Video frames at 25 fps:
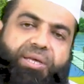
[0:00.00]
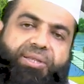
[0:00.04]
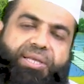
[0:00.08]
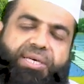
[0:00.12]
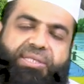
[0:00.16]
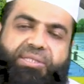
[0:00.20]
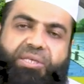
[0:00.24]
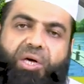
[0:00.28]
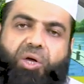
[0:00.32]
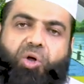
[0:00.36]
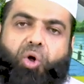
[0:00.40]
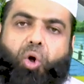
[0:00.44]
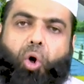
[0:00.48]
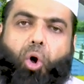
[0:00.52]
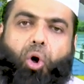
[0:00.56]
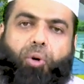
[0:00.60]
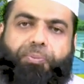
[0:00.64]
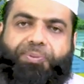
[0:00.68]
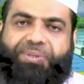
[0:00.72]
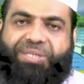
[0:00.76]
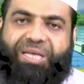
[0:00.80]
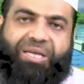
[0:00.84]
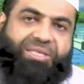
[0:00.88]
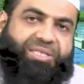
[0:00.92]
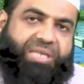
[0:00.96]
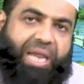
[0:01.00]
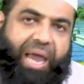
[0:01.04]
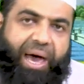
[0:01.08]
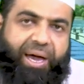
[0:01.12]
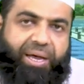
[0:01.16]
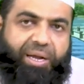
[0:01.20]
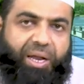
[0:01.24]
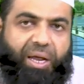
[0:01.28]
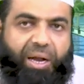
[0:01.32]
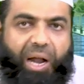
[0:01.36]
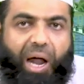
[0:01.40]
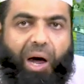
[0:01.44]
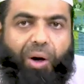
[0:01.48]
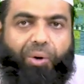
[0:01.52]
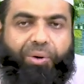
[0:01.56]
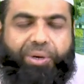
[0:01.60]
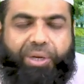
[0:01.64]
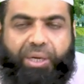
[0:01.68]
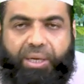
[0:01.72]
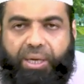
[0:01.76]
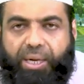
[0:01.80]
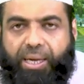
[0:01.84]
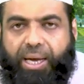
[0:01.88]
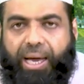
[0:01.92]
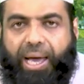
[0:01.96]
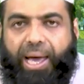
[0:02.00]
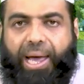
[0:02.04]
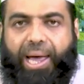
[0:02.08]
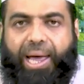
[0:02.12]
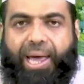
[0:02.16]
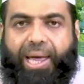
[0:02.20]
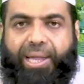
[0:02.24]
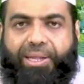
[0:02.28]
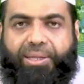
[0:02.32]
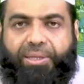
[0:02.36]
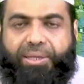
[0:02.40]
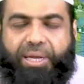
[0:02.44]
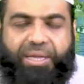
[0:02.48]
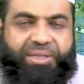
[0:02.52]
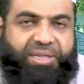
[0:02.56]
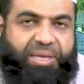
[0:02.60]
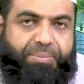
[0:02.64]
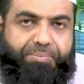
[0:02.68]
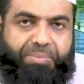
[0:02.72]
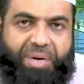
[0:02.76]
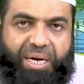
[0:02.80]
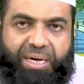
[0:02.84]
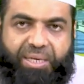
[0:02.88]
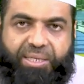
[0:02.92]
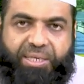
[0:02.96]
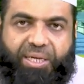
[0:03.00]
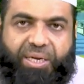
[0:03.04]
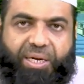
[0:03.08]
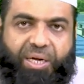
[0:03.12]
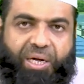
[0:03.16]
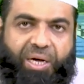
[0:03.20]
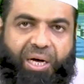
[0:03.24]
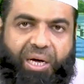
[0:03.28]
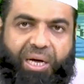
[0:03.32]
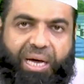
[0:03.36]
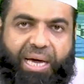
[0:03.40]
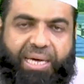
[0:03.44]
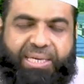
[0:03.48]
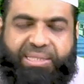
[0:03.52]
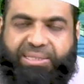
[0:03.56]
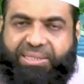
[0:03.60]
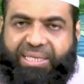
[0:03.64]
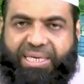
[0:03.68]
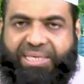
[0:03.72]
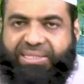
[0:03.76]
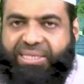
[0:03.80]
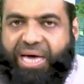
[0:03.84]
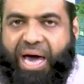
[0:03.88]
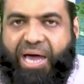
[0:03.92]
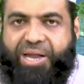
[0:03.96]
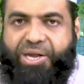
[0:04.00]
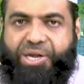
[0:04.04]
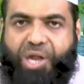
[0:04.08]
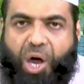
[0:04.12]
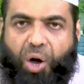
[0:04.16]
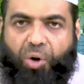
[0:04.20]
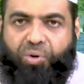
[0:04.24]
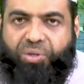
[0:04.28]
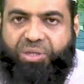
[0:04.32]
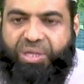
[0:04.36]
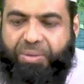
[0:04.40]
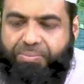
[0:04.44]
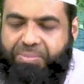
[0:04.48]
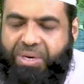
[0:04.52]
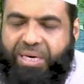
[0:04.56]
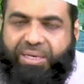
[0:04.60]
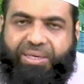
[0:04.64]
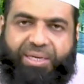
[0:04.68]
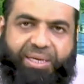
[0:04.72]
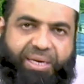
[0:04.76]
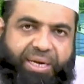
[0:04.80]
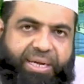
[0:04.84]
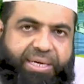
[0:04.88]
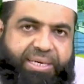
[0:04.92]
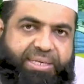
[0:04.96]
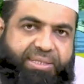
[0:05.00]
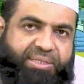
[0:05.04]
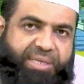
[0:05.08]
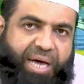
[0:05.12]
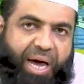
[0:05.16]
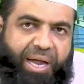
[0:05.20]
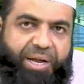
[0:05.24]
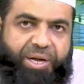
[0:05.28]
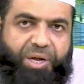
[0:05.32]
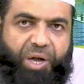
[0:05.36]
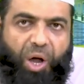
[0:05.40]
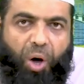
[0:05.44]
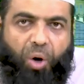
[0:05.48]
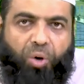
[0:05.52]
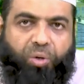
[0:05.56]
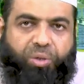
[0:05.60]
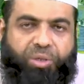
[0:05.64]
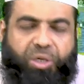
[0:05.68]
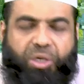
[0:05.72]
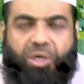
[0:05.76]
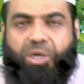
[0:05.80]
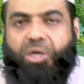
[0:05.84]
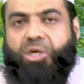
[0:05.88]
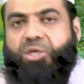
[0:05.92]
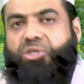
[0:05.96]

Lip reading: There's a corpse that's lying around, and the murderer is unknown. The murderer is unknown.